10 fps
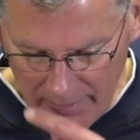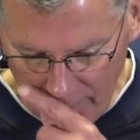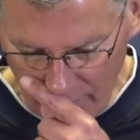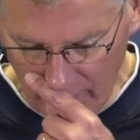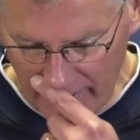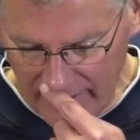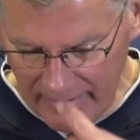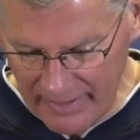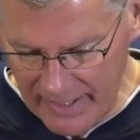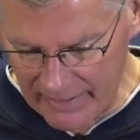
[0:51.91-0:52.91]
We really
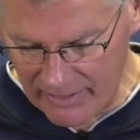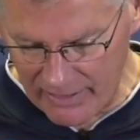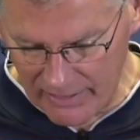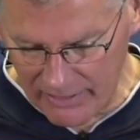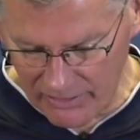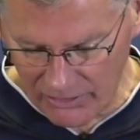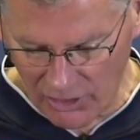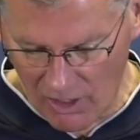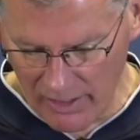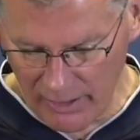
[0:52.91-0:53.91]
hit the
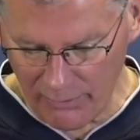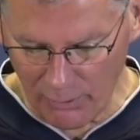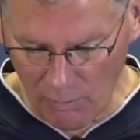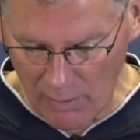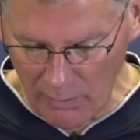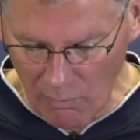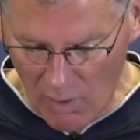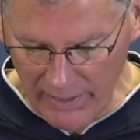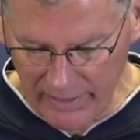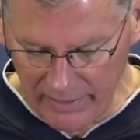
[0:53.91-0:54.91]
target for what we
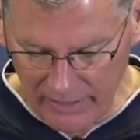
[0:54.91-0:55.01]
wanted,